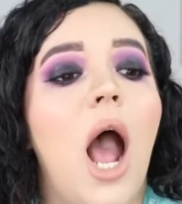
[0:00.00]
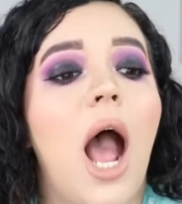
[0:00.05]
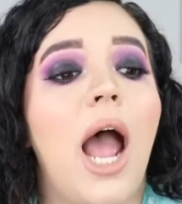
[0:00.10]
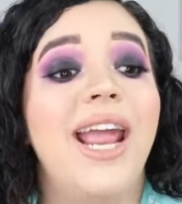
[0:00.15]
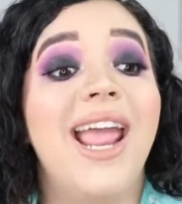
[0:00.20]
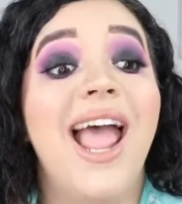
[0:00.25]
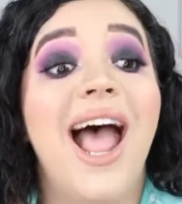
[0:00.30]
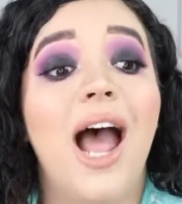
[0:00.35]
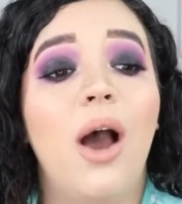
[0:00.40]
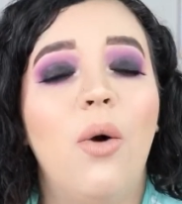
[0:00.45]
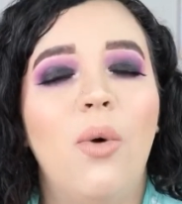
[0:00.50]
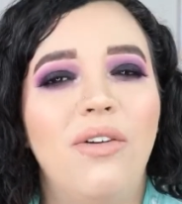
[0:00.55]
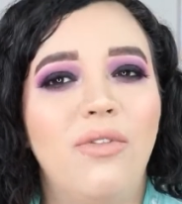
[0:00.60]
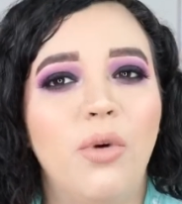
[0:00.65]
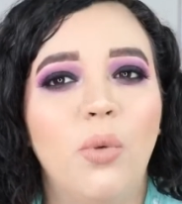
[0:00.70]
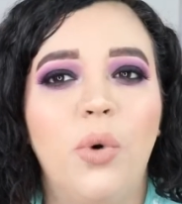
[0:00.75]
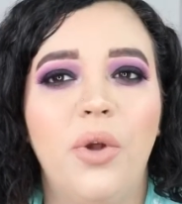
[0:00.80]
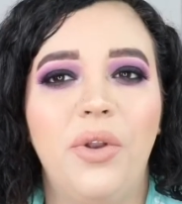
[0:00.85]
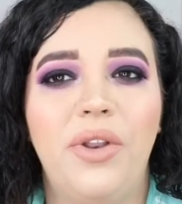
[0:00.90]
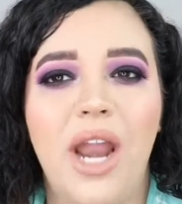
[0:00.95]
I,
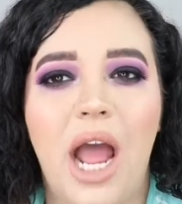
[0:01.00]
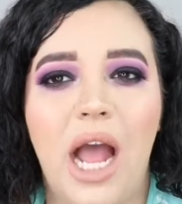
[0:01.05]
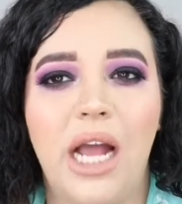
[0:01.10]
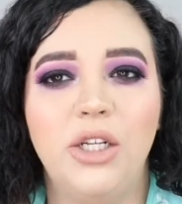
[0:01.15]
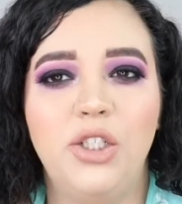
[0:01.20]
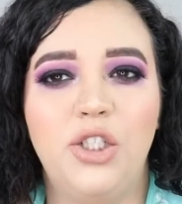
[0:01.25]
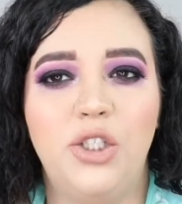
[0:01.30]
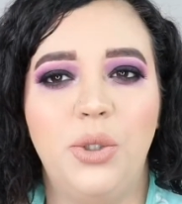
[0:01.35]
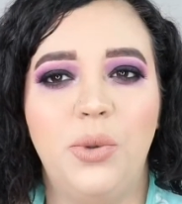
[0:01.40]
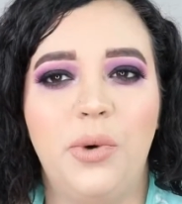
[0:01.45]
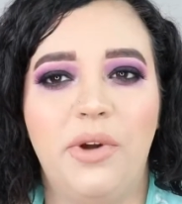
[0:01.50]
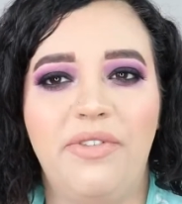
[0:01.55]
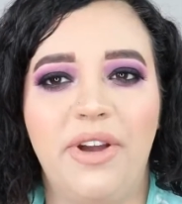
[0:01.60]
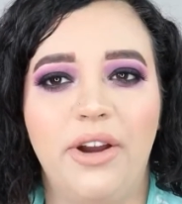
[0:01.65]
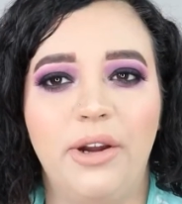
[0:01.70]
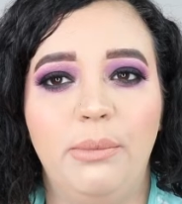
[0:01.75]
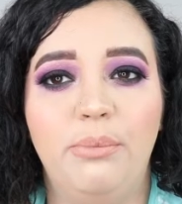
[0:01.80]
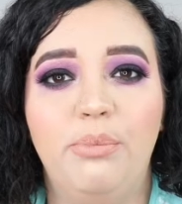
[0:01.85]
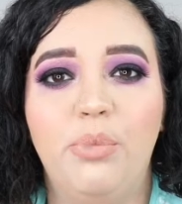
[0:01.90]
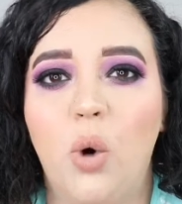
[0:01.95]
however, will not do a
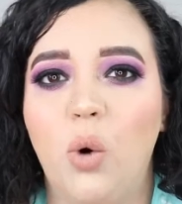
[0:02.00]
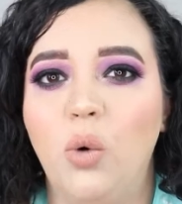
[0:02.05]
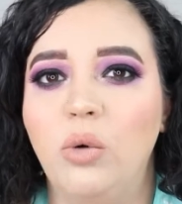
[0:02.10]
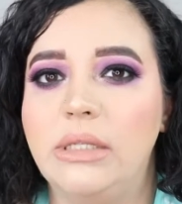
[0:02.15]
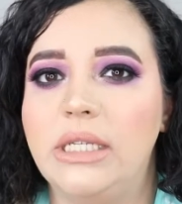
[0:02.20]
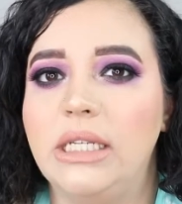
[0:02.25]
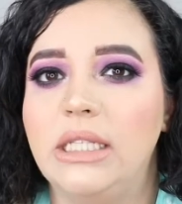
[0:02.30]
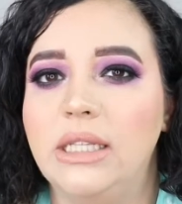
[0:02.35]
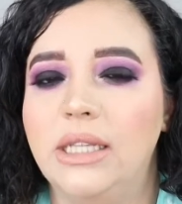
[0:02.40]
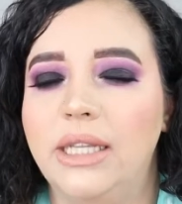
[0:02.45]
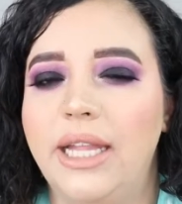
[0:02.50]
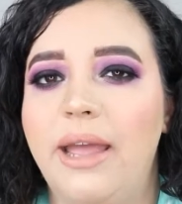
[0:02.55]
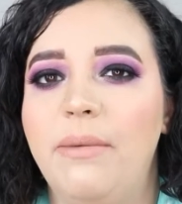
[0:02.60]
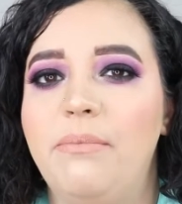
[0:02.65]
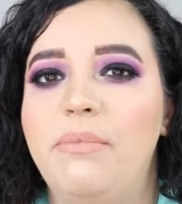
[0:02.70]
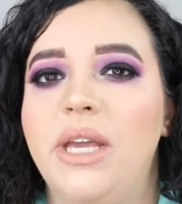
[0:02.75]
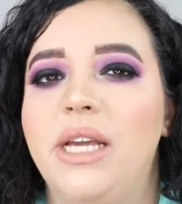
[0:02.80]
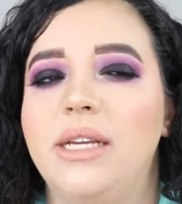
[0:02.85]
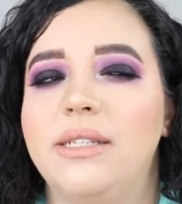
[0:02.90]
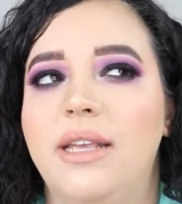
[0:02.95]
very bold
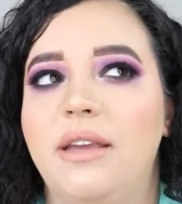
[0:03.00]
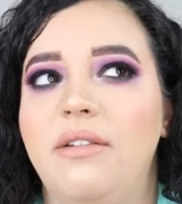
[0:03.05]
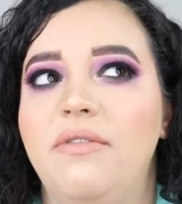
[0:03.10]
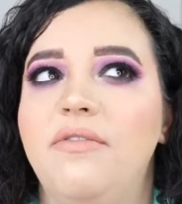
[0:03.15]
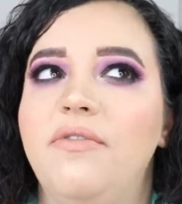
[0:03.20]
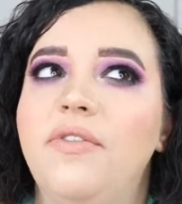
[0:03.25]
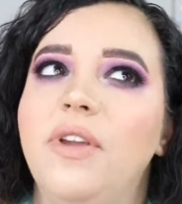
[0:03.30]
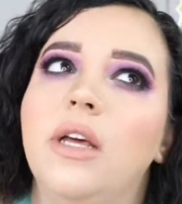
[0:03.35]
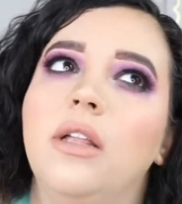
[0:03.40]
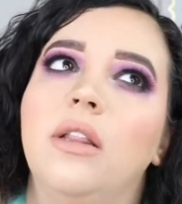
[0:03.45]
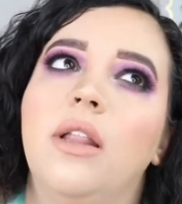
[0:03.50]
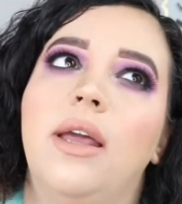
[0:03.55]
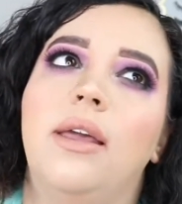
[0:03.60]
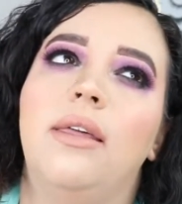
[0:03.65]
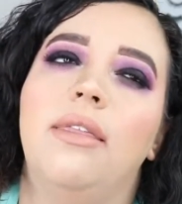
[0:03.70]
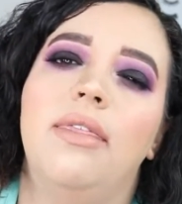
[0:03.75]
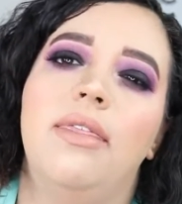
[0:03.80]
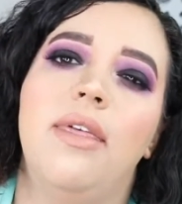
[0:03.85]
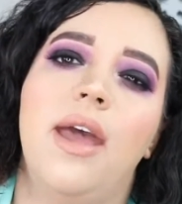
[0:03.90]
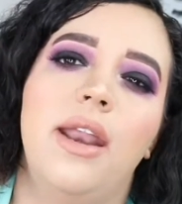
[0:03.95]
lip because I feel like
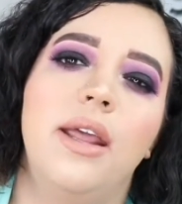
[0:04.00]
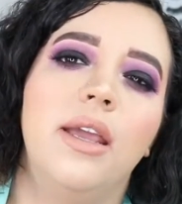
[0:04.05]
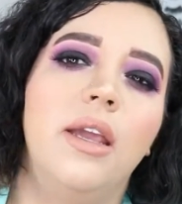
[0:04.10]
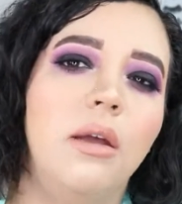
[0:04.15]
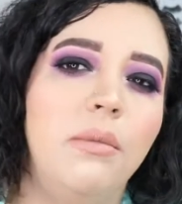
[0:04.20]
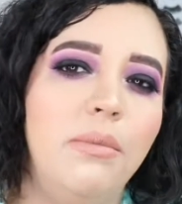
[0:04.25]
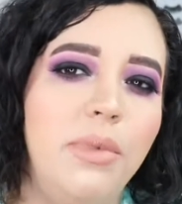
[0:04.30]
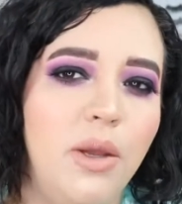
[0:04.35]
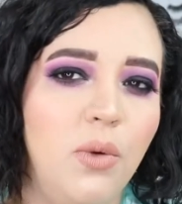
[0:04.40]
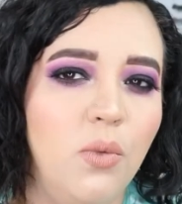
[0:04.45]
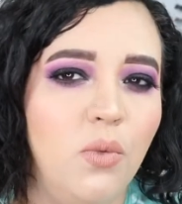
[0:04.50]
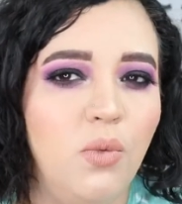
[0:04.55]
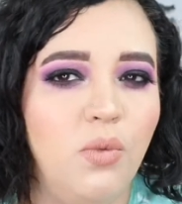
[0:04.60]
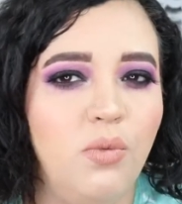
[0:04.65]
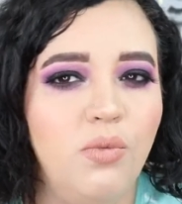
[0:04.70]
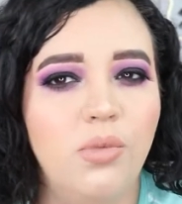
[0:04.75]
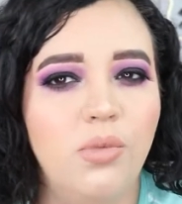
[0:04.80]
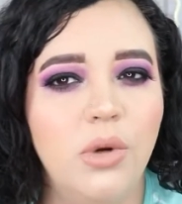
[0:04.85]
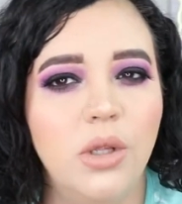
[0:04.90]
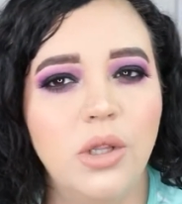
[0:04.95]
then it could be a
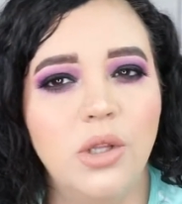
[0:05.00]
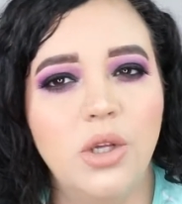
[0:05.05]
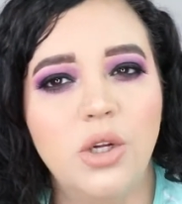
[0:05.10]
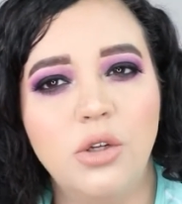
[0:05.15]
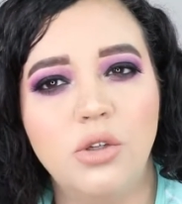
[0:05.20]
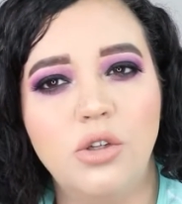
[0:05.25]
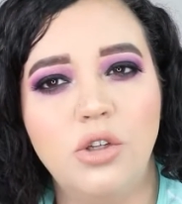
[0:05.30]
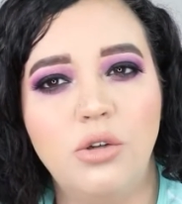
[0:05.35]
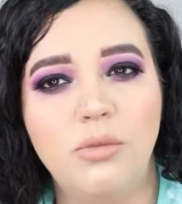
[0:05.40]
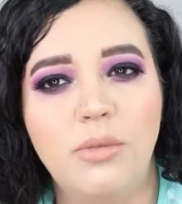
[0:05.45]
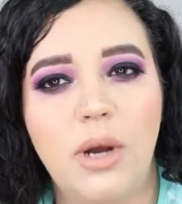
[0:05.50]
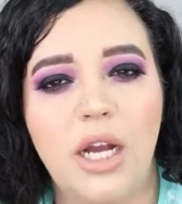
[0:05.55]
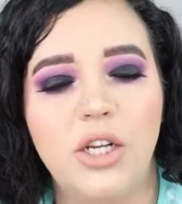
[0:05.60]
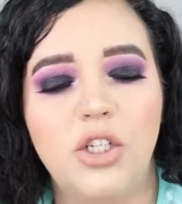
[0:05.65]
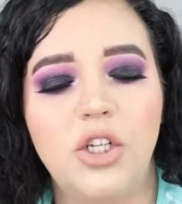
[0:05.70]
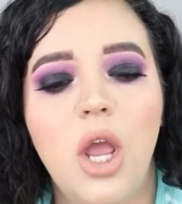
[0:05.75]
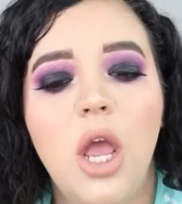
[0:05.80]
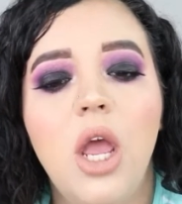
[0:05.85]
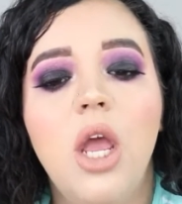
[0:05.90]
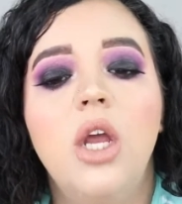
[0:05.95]
little too
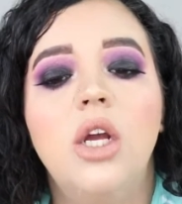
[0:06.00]
much.